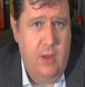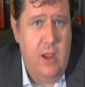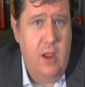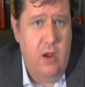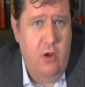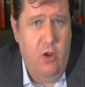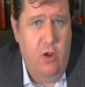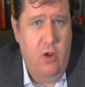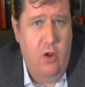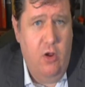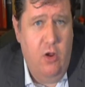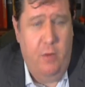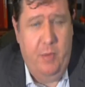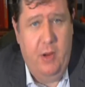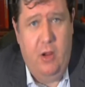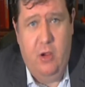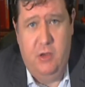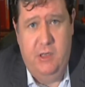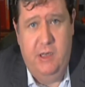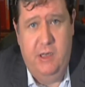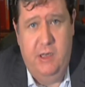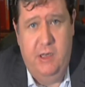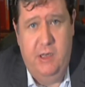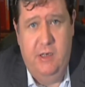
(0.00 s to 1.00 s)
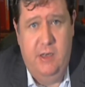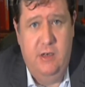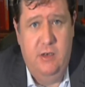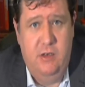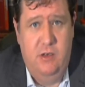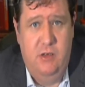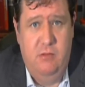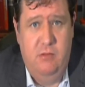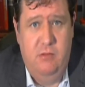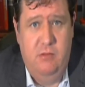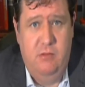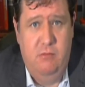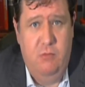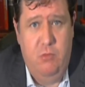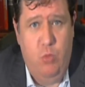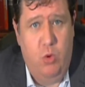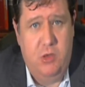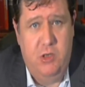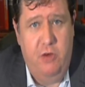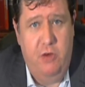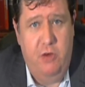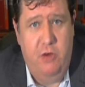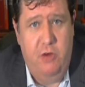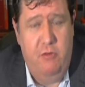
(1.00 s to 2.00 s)
Not because he
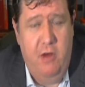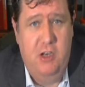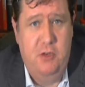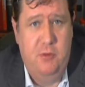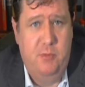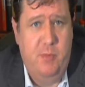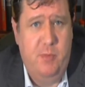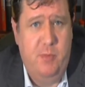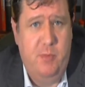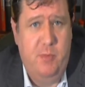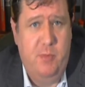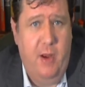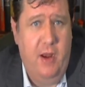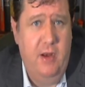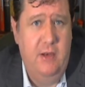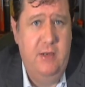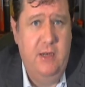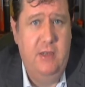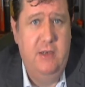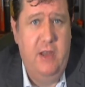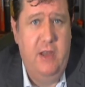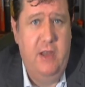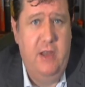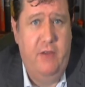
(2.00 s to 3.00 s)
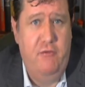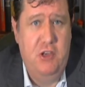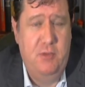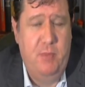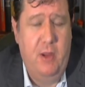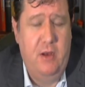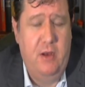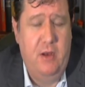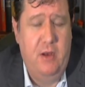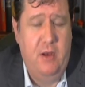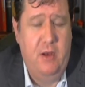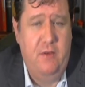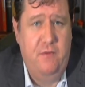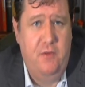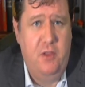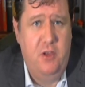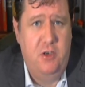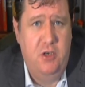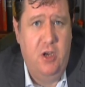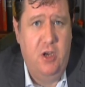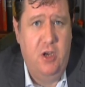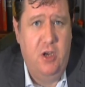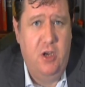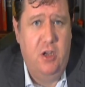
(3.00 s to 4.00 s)
wasn't a religious man and didn't have respect for the
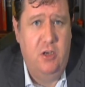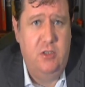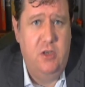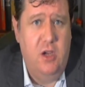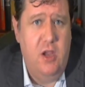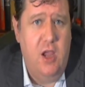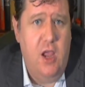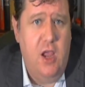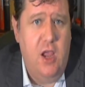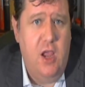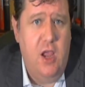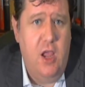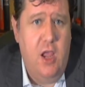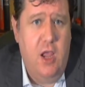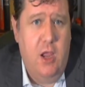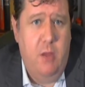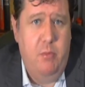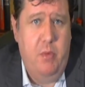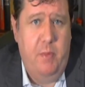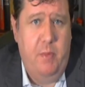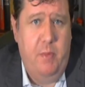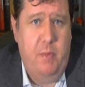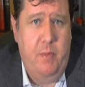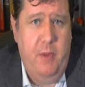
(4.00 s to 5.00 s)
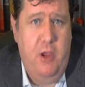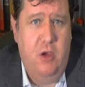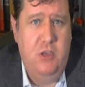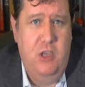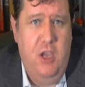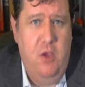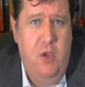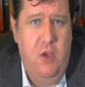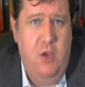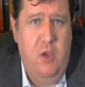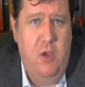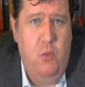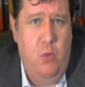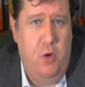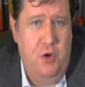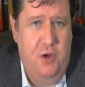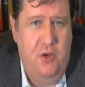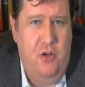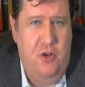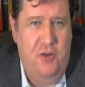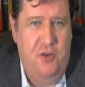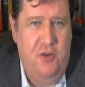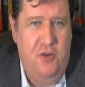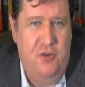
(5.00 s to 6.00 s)
church, but because he wanted
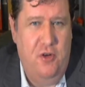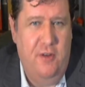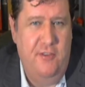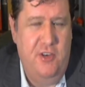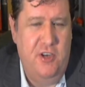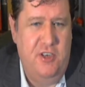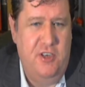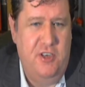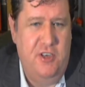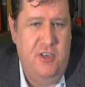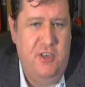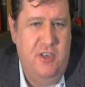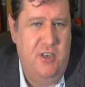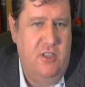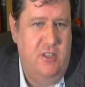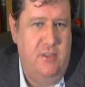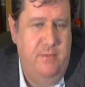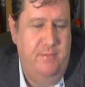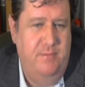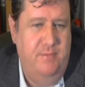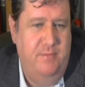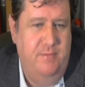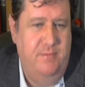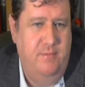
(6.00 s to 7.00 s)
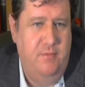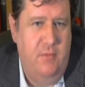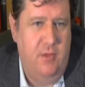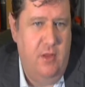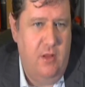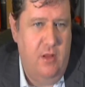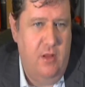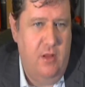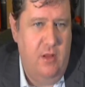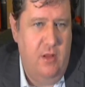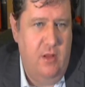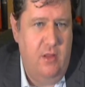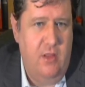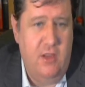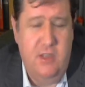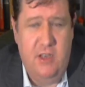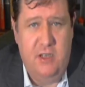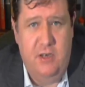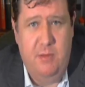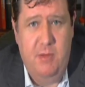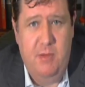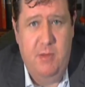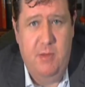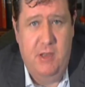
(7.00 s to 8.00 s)
control of justice. The
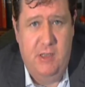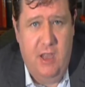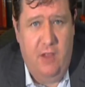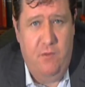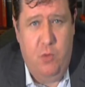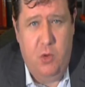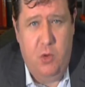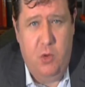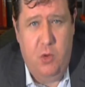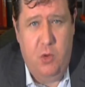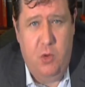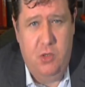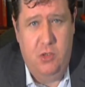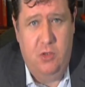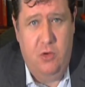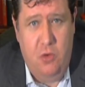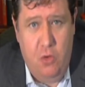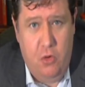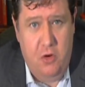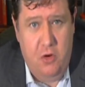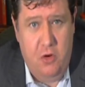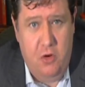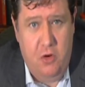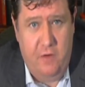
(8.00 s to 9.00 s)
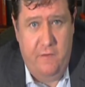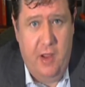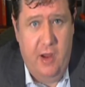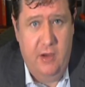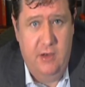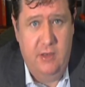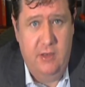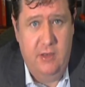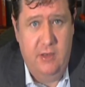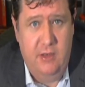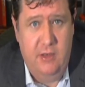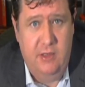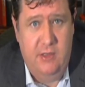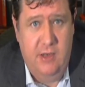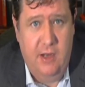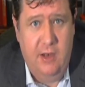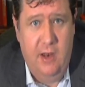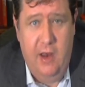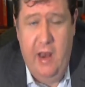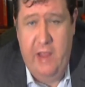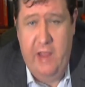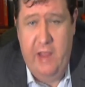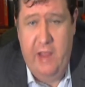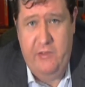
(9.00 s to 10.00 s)
system itself wasn't codified until
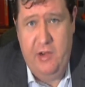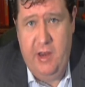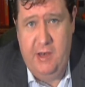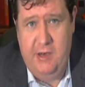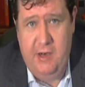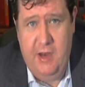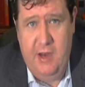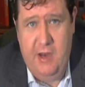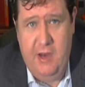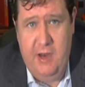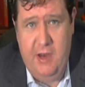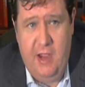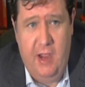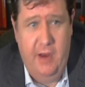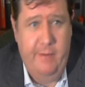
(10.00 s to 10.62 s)
1189.